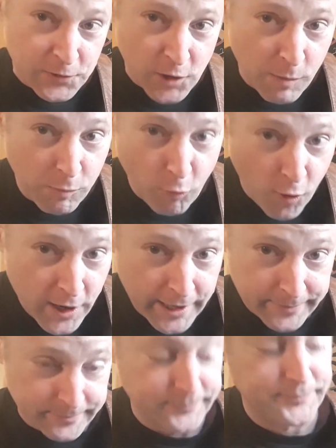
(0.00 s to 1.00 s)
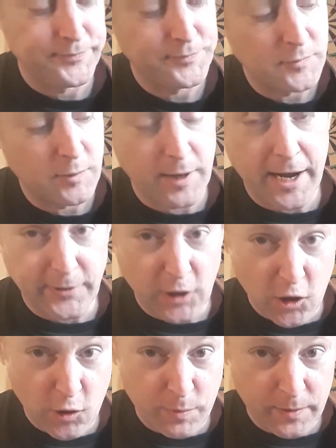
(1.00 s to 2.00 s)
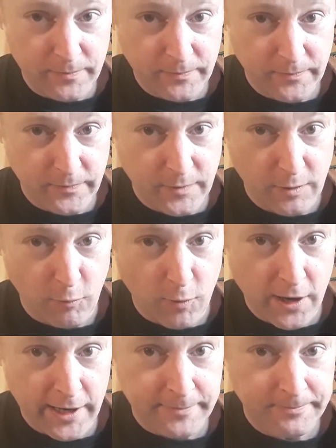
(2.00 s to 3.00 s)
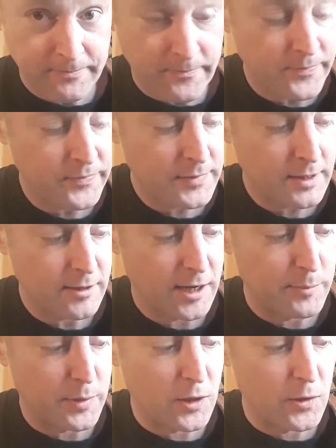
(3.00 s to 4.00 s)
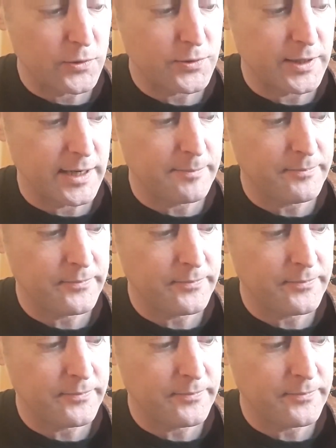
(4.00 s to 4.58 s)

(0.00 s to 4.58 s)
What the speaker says: number 1, we got the open 1, up a whole step,